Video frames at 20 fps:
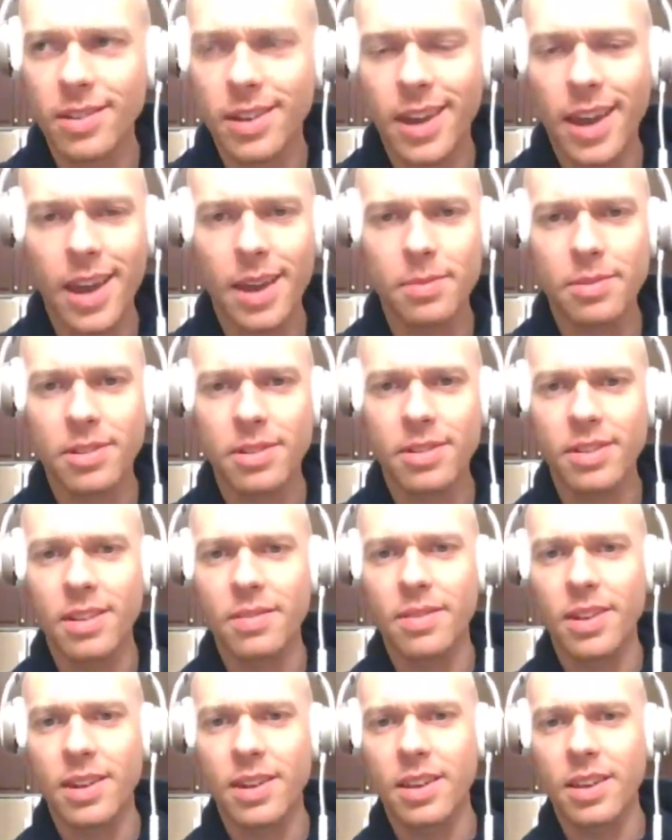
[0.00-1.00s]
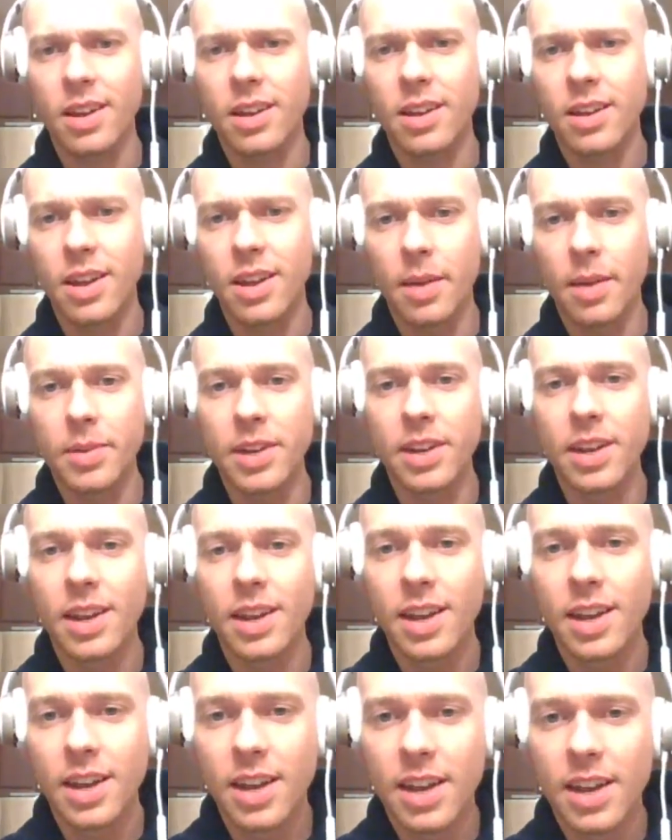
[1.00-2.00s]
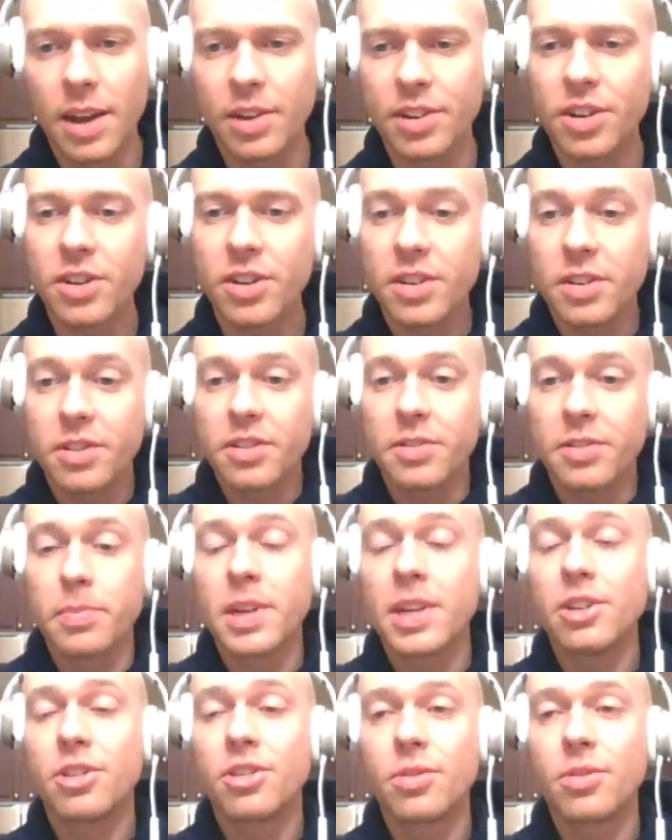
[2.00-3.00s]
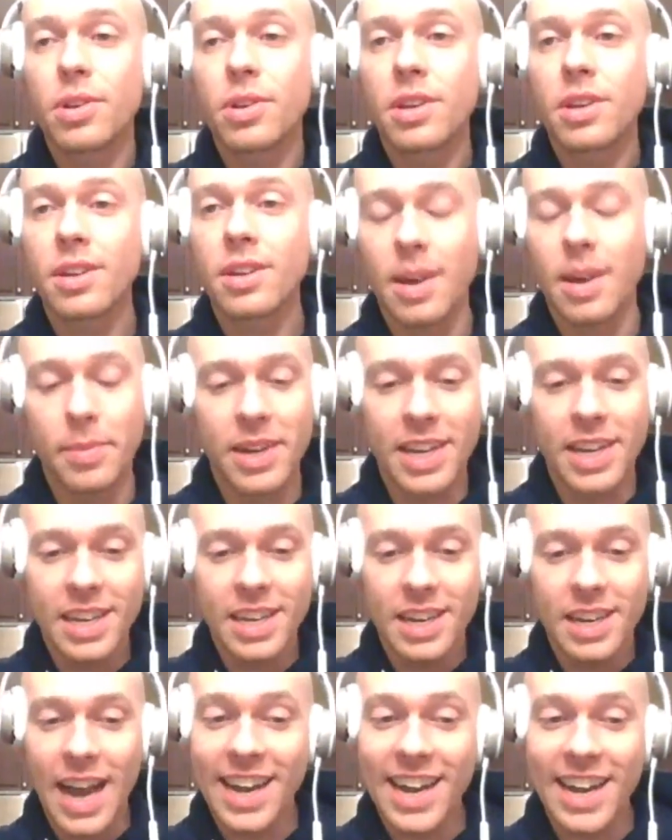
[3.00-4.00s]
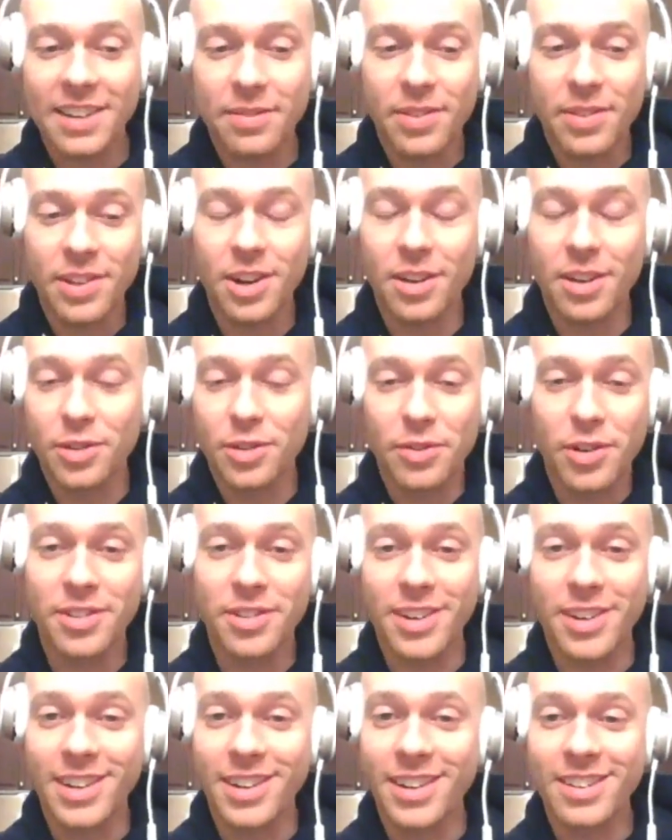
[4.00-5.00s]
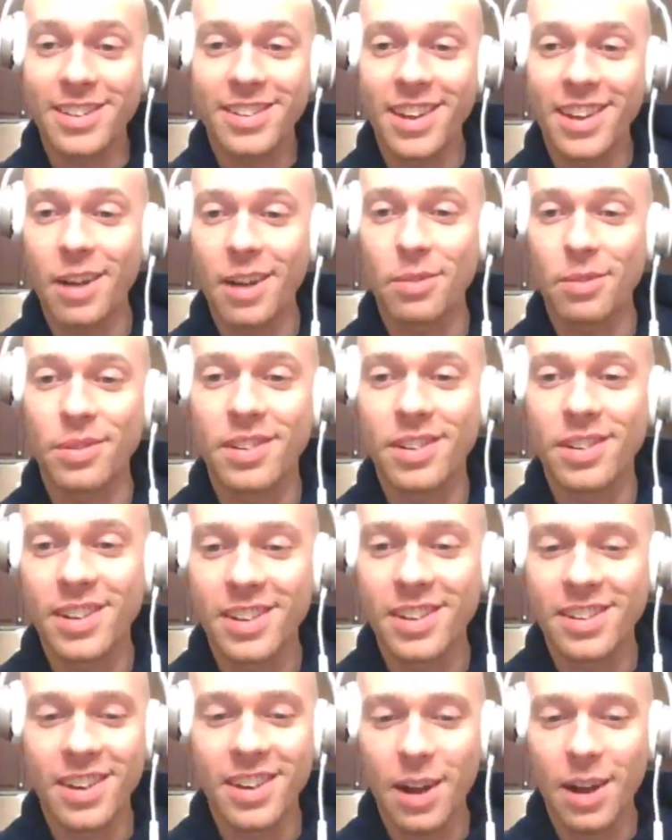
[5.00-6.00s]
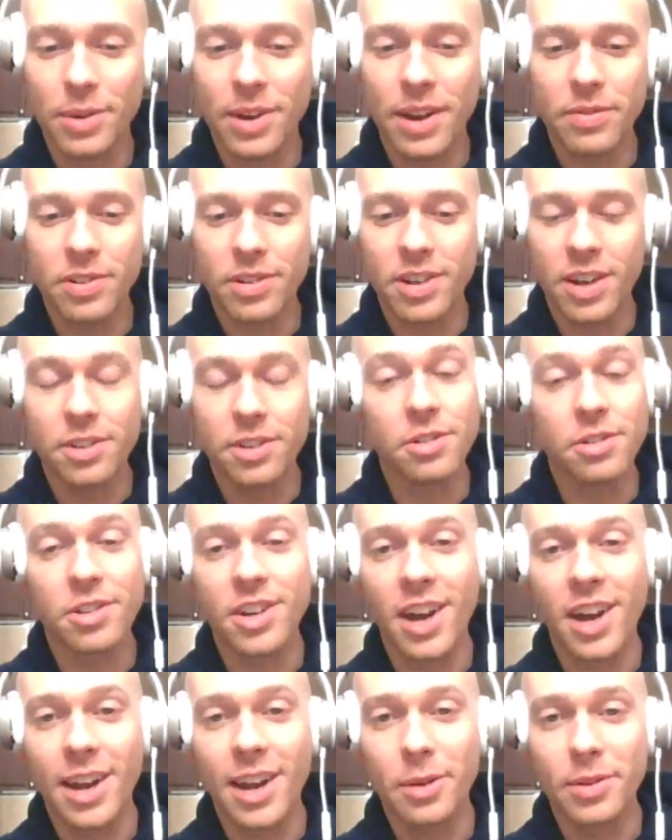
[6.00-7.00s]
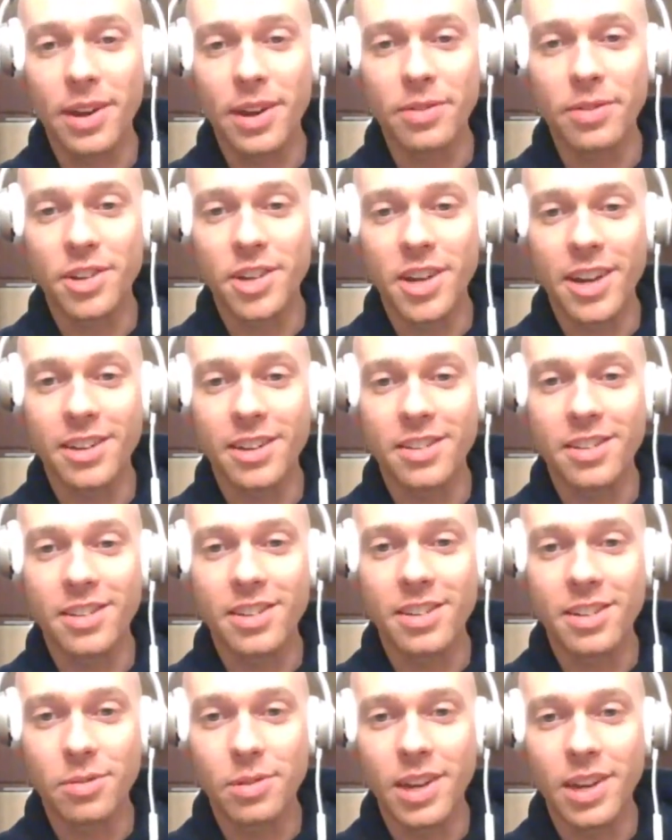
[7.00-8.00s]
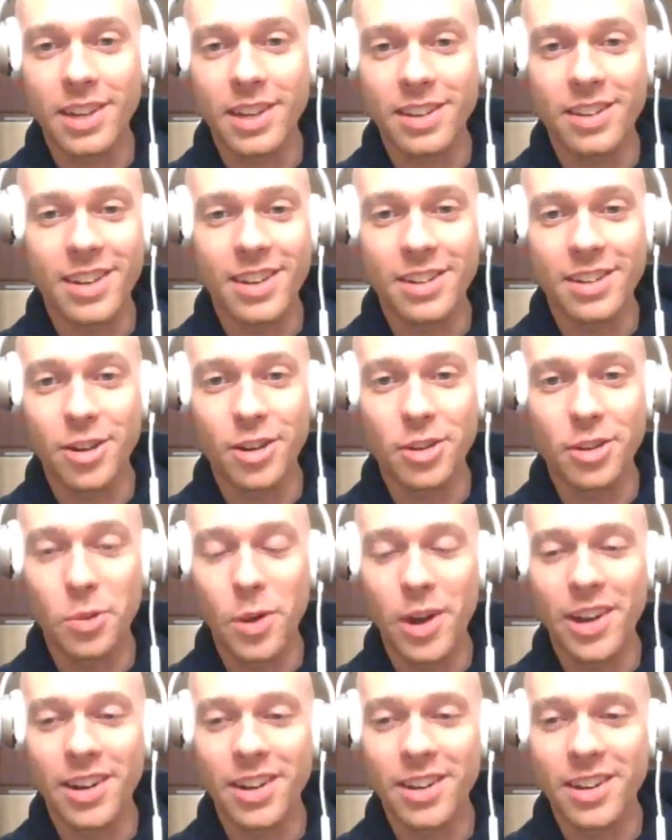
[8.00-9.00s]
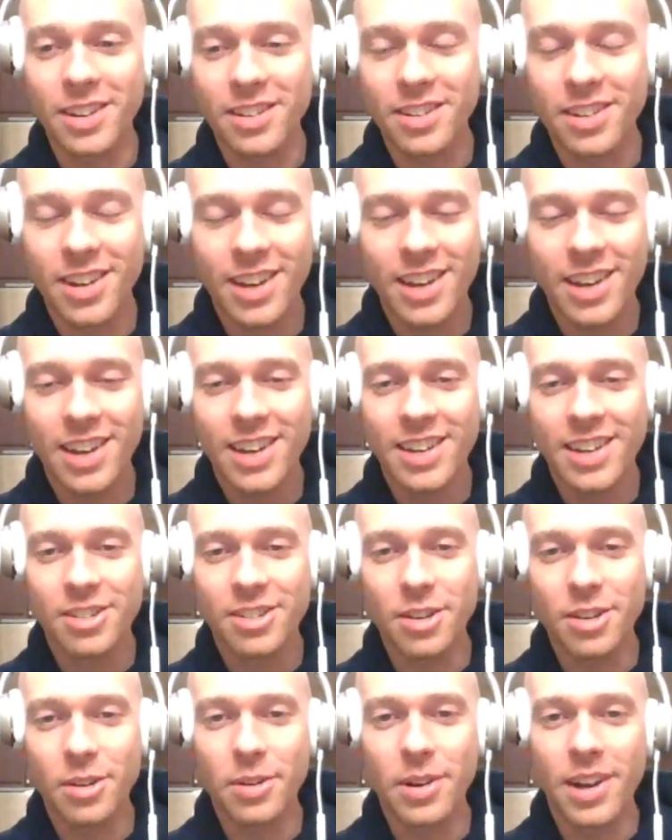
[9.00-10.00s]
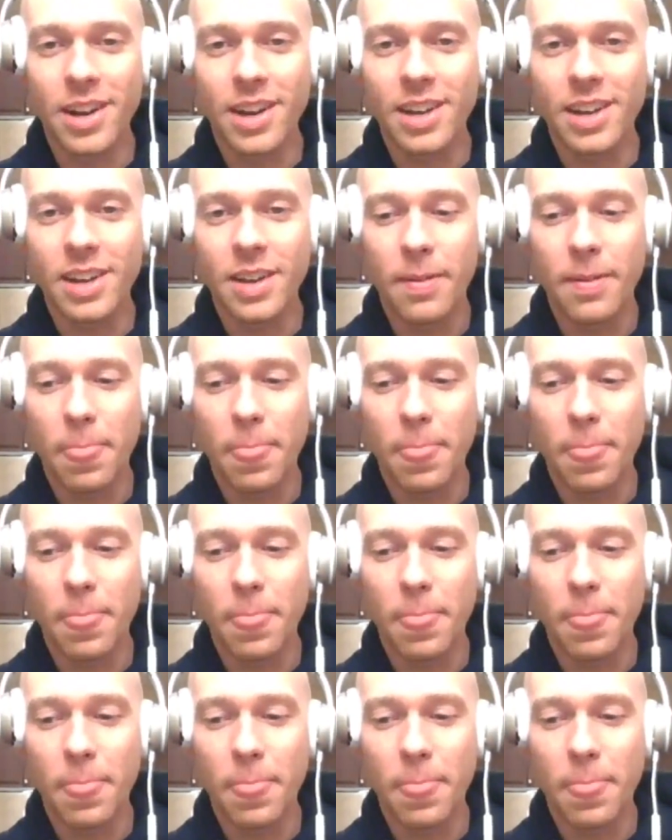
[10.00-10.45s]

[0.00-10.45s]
on the camps and stuff like that. I mean, in terms of just me shooting, I mean, I got to Philadelphia University, and he said I would never touch your shot. I would never change it. He was like, it's good the way it is. So